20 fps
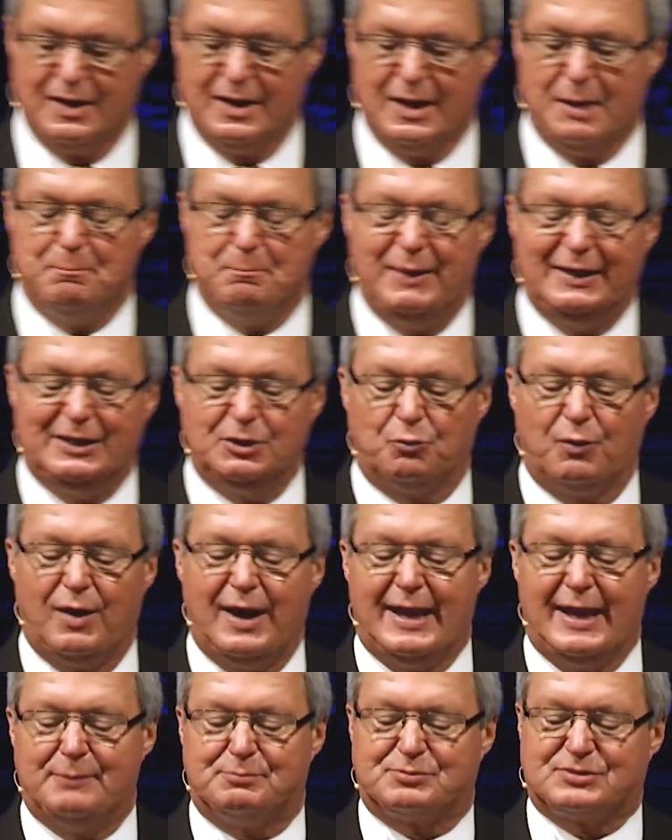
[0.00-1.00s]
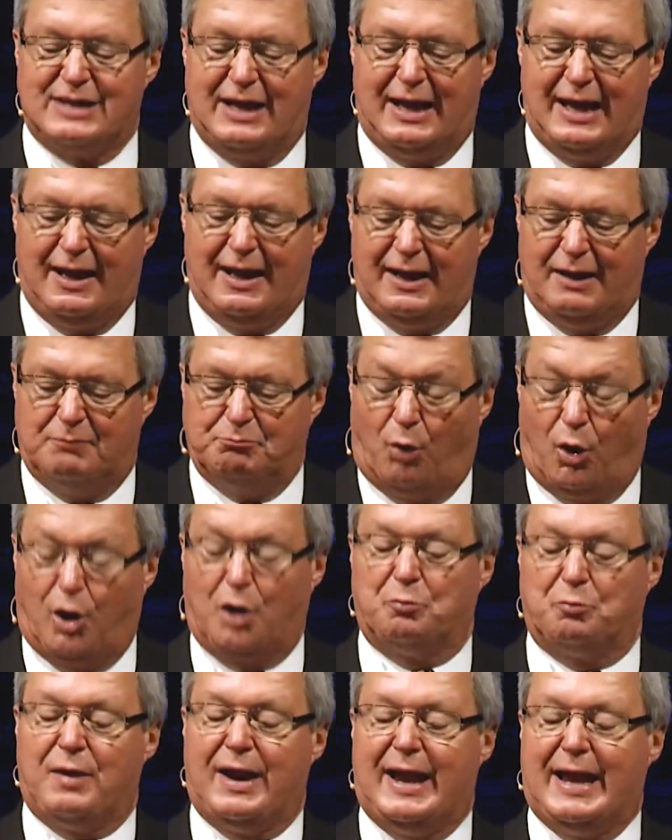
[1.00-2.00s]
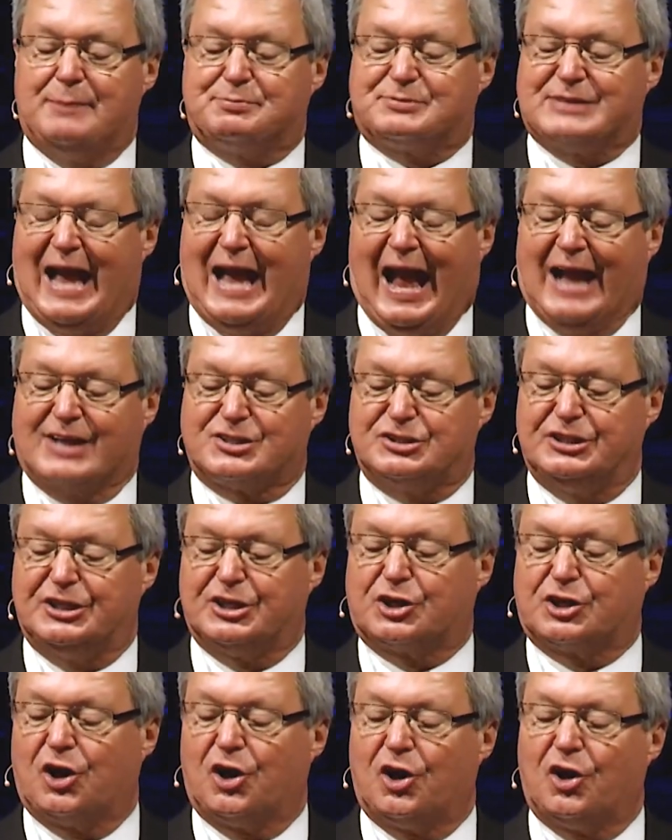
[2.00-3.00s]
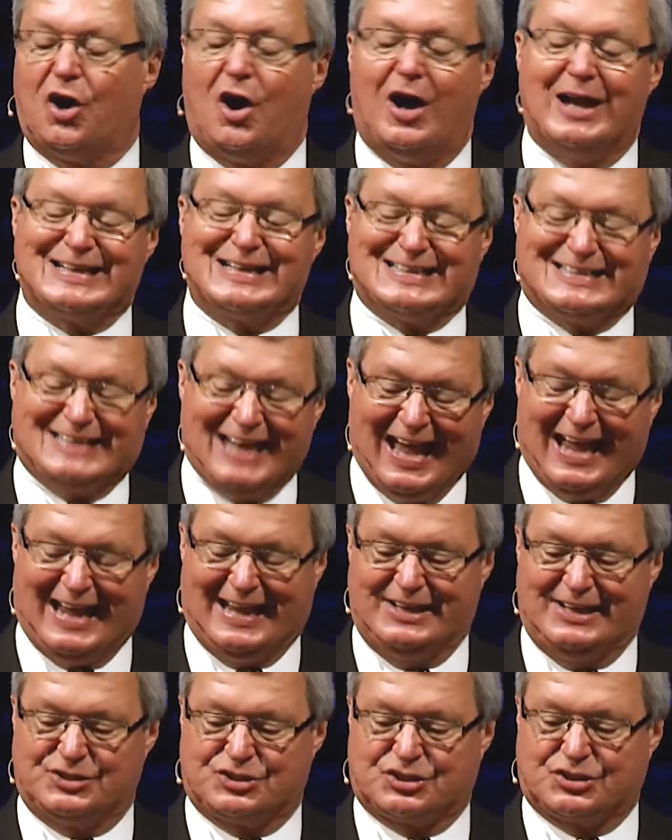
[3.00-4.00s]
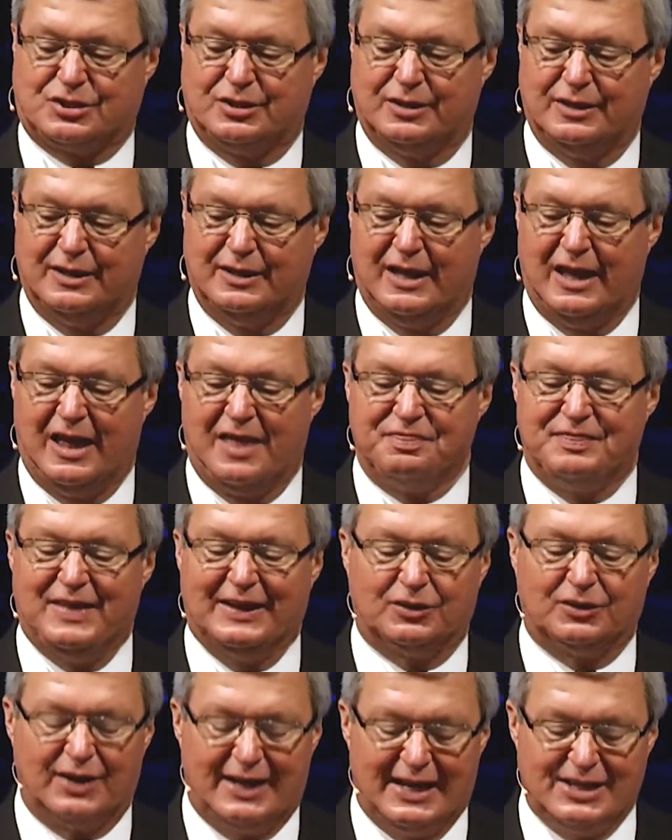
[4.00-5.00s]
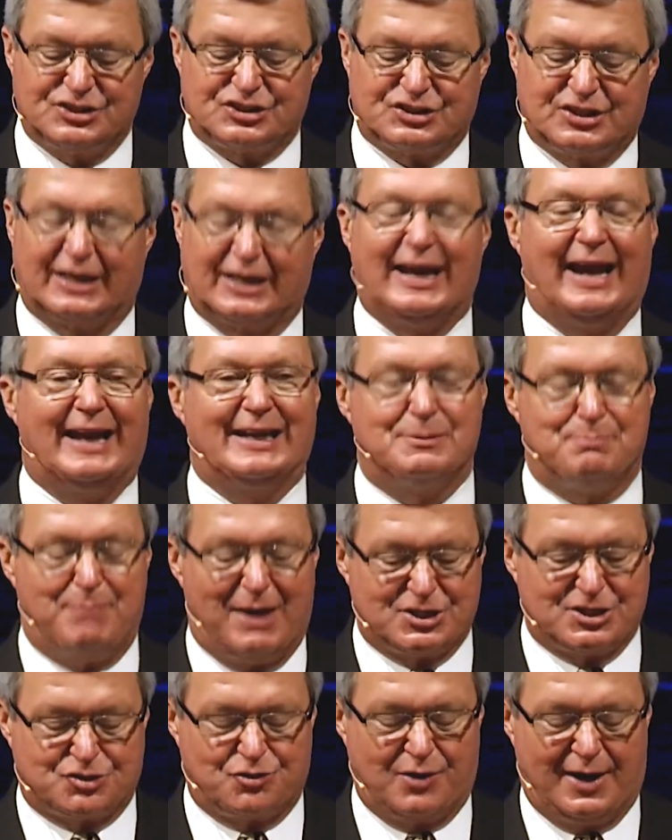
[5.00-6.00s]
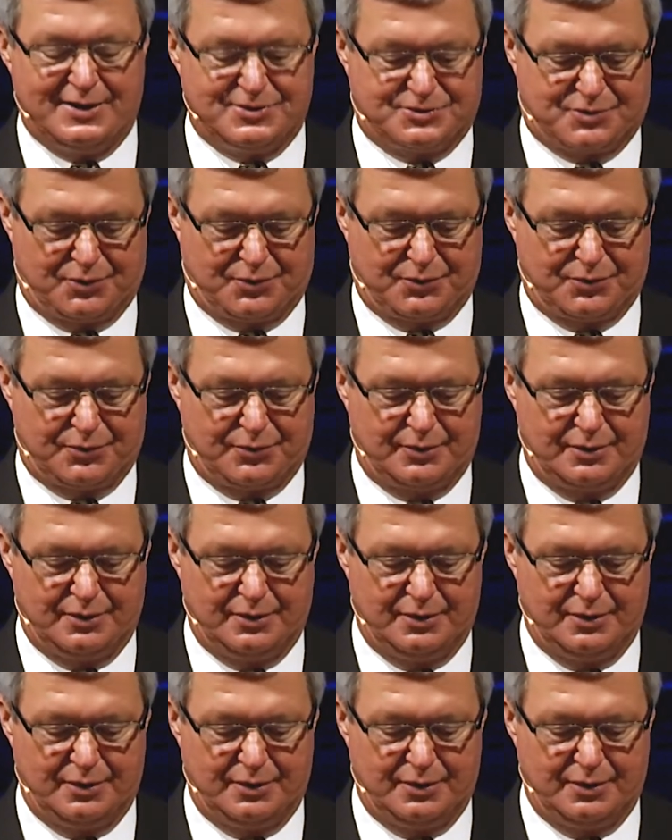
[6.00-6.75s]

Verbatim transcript: Many rapes, uh, more rapes actually occur on dates than are instigated by strangers.